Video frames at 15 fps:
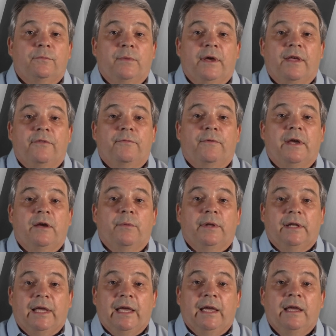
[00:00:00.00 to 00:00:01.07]
with
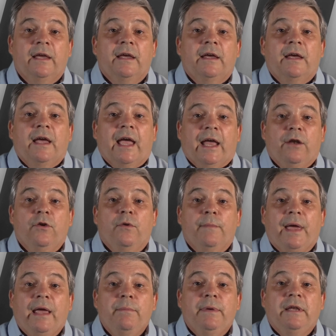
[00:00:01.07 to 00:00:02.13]
frequently and who
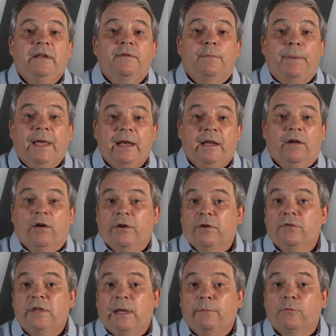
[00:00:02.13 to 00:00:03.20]
may be dependent on your
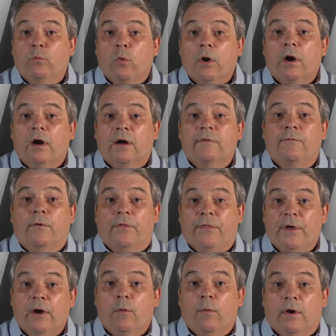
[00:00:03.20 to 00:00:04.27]
team's work for
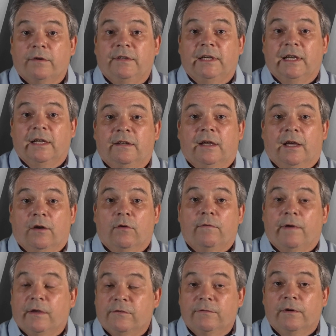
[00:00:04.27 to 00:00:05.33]
their work to done, or
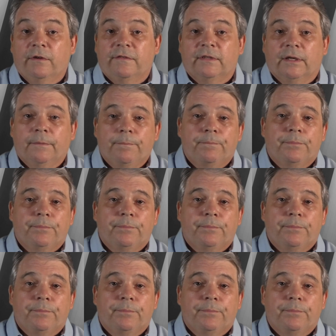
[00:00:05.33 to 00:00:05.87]
vice versa.